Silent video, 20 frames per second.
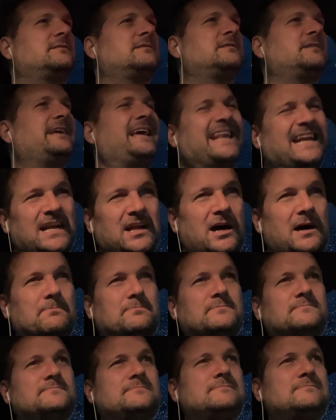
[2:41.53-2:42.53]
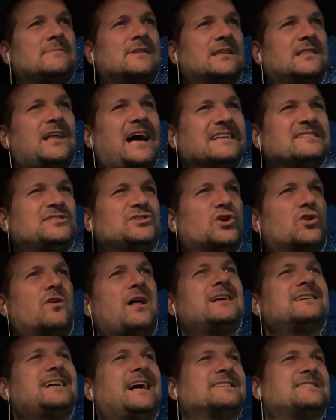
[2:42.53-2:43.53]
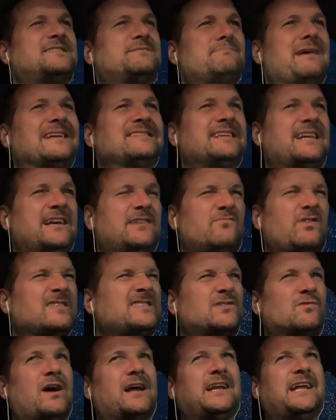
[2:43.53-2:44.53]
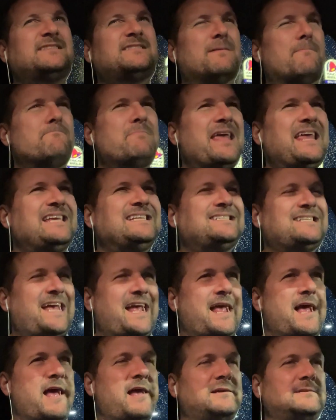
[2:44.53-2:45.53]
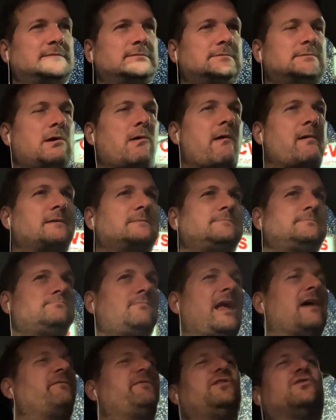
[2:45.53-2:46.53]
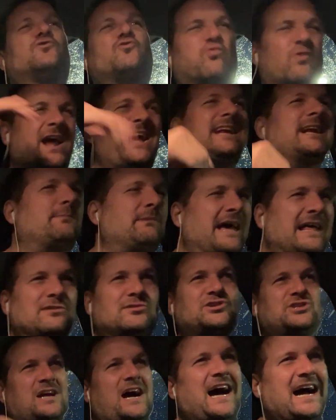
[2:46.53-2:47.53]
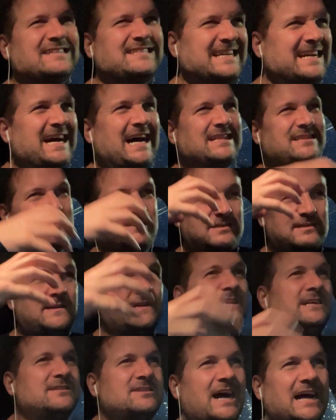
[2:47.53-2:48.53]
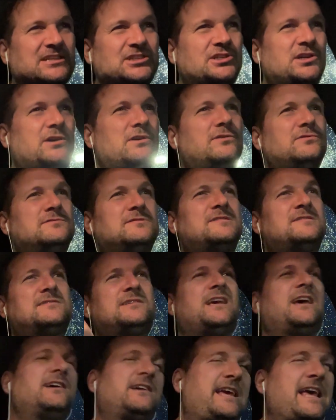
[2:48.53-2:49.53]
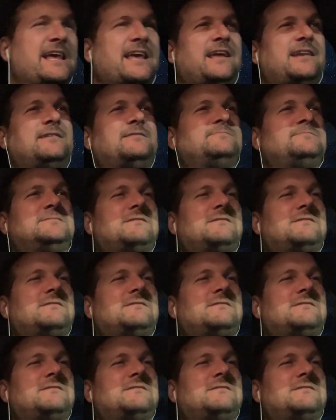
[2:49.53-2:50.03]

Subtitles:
hit it up. Las Trancas Mexican Restaurant. It's amazing. I feel great. I'm energized. I got the nachos kicking.